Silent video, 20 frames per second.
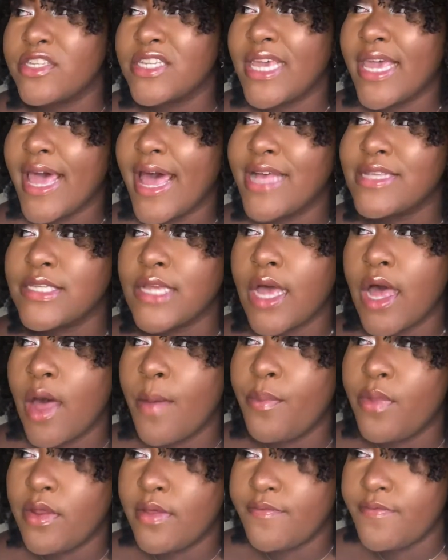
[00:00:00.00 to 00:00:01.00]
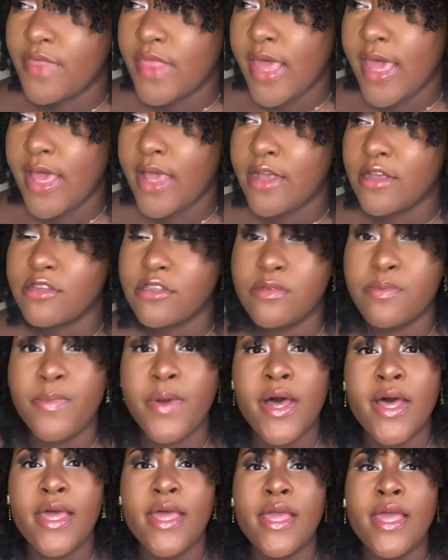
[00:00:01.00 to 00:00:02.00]
He has a couple of things,
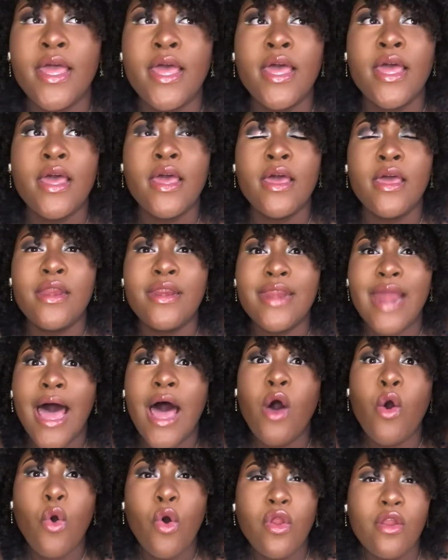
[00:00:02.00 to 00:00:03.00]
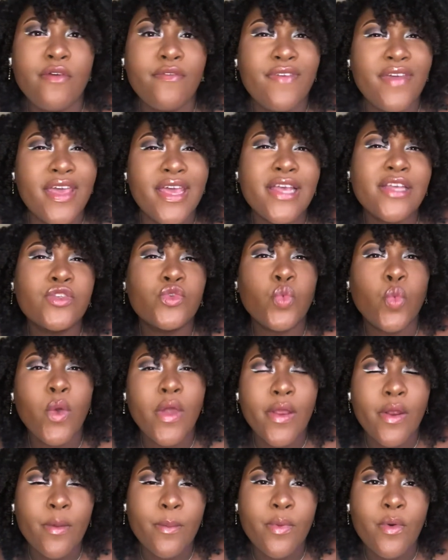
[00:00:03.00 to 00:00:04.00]
but not all of it is
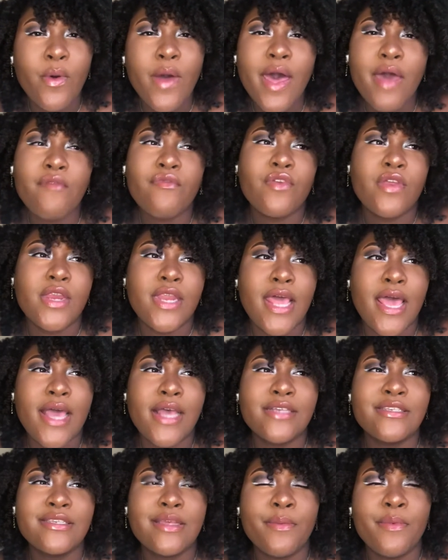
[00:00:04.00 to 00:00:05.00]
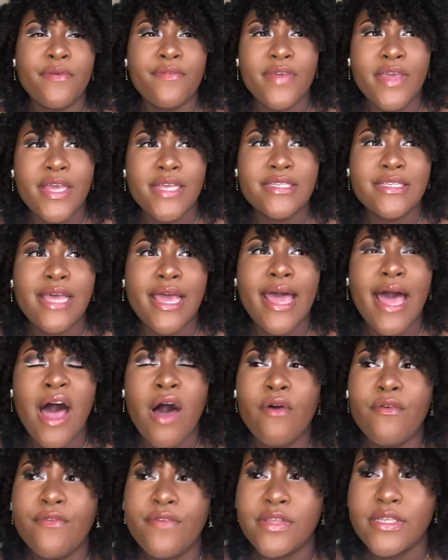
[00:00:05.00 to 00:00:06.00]
wearable every day. Some of it is like
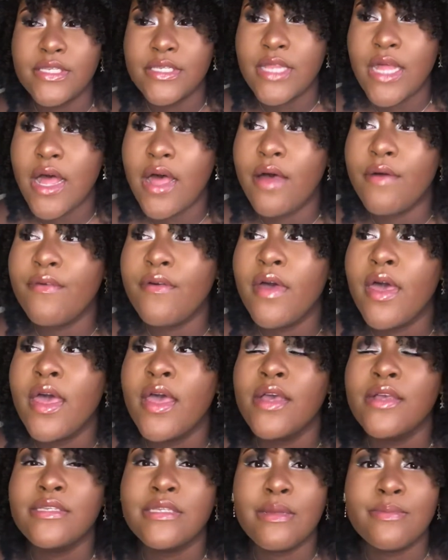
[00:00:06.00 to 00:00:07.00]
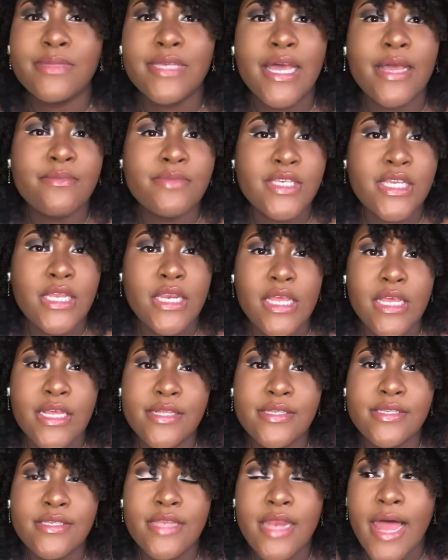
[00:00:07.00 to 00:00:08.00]
outfit stuff. Sometimes he
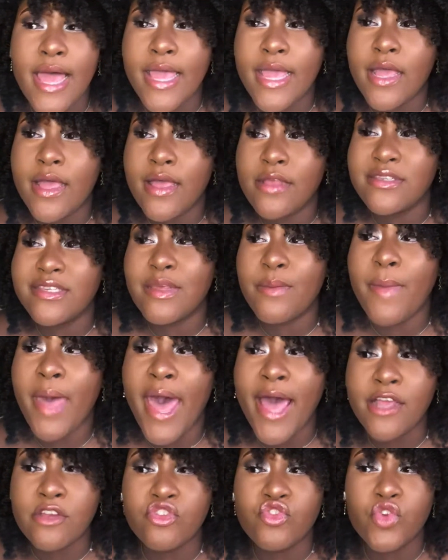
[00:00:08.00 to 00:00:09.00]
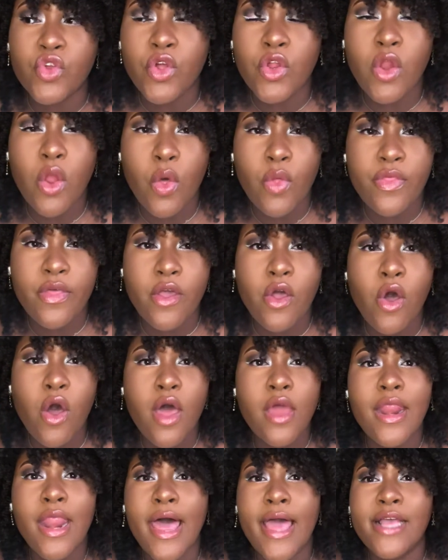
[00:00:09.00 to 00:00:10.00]
needs like some extra clothing
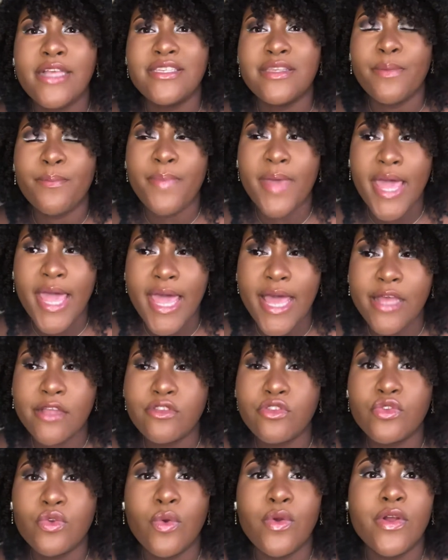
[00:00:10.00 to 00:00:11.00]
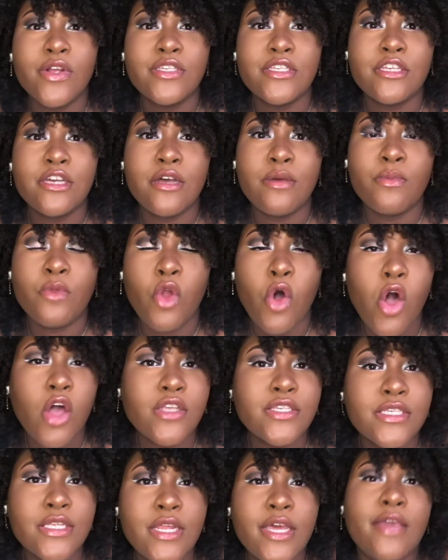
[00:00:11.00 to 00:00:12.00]
on, like some pants or some long
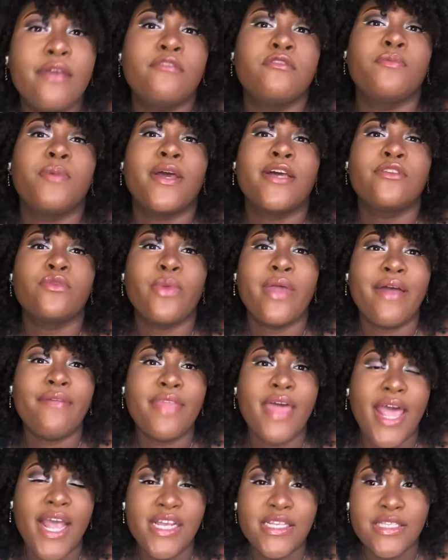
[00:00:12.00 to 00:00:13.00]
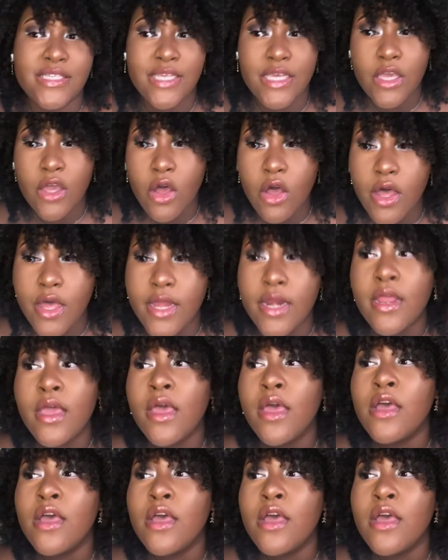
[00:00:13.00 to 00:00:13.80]
sleeves because we had the AC on.